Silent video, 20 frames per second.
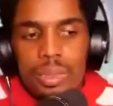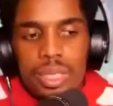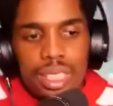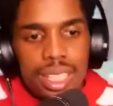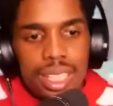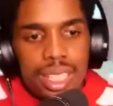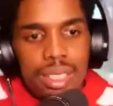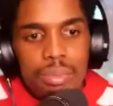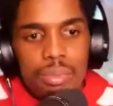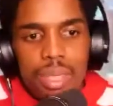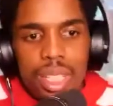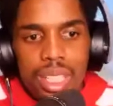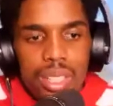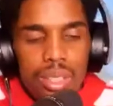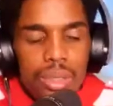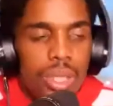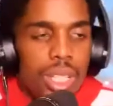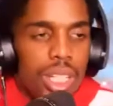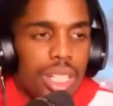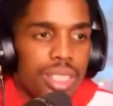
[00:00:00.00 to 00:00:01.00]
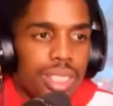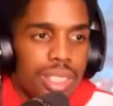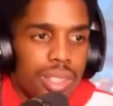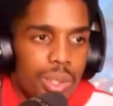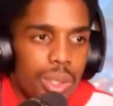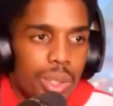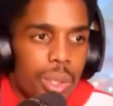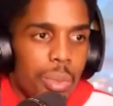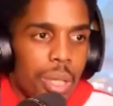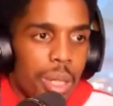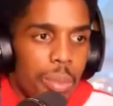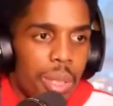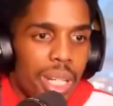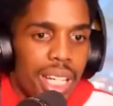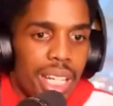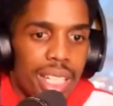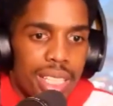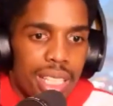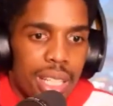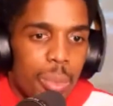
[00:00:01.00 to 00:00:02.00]
like man you guys don't know my
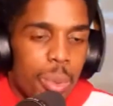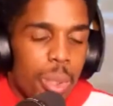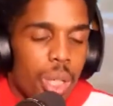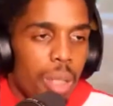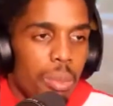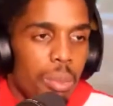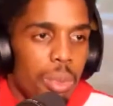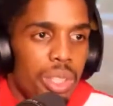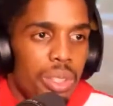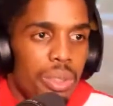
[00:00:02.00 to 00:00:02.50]
past i promise you